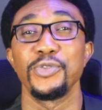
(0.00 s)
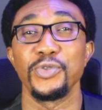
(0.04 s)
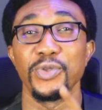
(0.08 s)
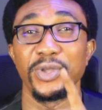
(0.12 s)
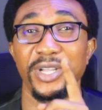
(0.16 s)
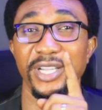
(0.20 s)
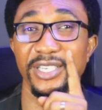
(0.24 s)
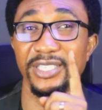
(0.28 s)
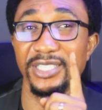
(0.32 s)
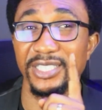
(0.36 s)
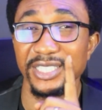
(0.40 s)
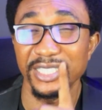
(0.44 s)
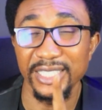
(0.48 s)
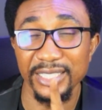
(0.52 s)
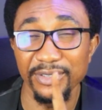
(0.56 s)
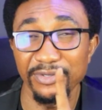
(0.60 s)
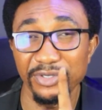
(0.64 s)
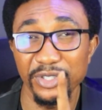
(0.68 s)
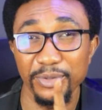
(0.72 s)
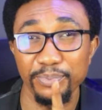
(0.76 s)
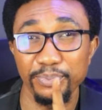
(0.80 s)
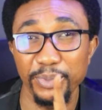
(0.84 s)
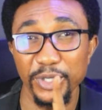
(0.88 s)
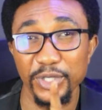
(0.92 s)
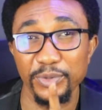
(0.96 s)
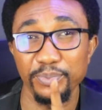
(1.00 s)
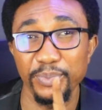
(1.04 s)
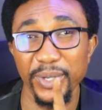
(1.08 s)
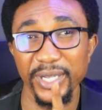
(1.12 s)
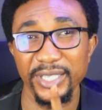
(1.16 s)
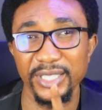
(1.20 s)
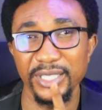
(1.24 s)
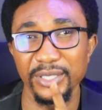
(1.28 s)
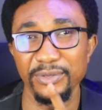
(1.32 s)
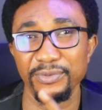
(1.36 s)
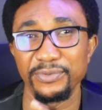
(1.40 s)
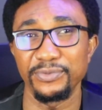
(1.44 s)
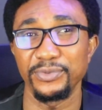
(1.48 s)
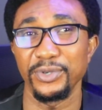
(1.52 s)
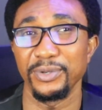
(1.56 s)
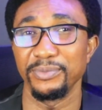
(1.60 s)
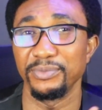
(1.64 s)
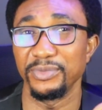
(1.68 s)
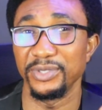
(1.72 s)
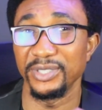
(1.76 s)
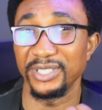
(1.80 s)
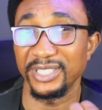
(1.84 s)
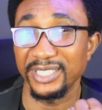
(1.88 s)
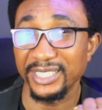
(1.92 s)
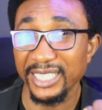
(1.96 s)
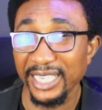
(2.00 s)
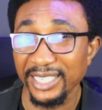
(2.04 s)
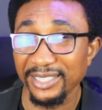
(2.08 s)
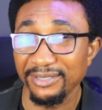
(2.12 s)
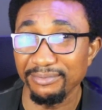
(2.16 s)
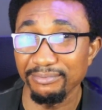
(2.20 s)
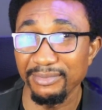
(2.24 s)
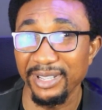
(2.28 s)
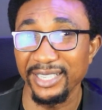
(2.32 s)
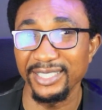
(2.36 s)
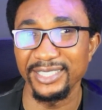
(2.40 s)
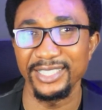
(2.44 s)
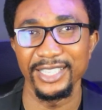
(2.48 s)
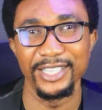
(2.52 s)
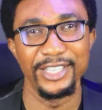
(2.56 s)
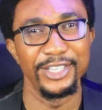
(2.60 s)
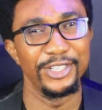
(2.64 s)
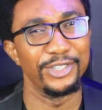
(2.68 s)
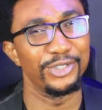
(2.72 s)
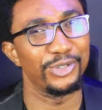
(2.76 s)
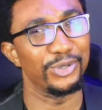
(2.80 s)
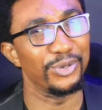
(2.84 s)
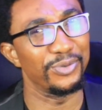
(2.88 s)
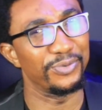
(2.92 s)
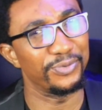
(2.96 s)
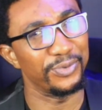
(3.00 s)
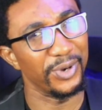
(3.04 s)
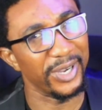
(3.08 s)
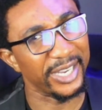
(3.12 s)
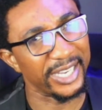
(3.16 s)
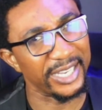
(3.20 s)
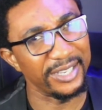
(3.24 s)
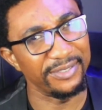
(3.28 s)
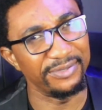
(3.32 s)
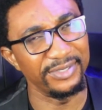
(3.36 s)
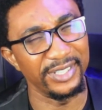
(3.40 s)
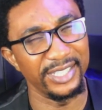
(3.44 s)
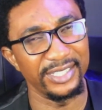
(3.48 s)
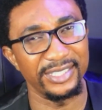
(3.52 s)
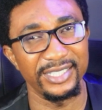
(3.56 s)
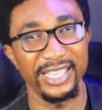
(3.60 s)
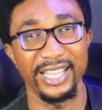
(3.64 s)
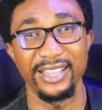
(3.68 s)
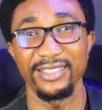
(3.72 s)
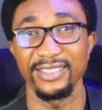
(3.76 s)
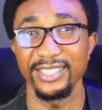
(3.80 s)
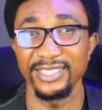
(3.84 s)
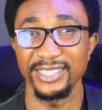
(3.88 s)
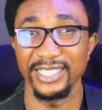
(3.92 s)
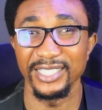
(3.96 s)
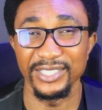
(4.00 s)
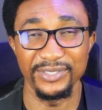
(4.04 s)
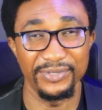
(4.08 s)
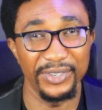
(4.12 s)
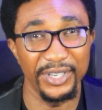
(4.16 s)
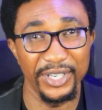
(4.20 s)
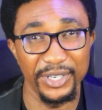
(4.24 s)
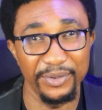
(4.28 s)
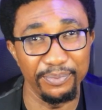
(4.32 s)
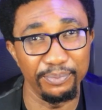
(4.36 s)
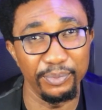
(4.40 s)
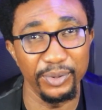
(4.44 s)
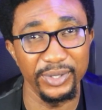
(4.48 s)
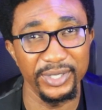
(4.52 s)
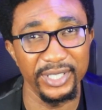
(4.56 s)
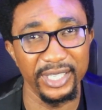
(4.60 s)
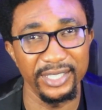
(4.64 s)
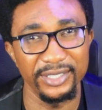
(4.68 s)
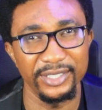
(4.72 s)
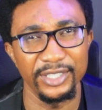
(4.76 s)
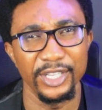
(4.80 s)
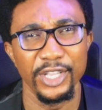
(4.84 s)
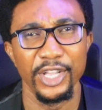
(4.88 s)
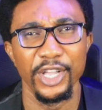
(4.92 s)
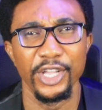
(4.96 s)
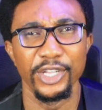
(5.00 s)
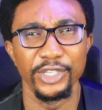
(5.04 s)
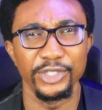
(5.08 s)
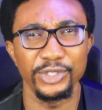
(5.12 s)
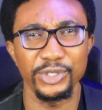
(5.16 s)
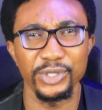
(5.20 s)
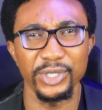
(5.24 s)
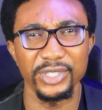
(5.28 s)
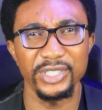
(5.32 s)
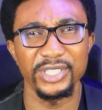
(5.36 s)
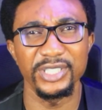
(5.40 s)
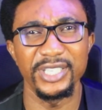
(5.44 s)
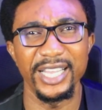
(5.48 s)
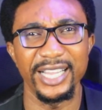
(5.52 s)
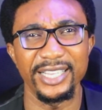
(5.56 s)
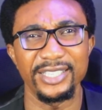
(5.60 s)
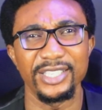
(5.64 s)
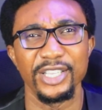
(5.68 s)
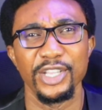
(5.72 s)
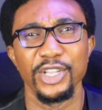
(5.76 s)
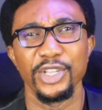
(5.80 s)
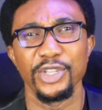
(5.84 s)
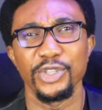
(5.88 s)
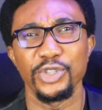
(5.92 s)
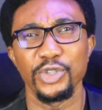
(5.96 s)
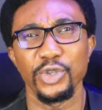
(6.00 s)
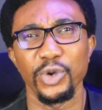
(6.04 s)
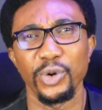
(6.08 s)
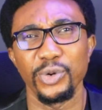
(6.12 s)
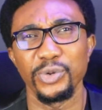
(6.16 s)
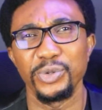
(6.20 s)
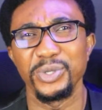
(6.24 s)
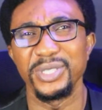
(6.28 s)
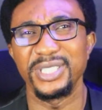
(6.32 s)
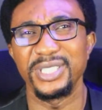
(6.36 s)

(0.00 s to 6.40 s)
You can shift perspective from resentment to forgiveness, and this is very important, such that your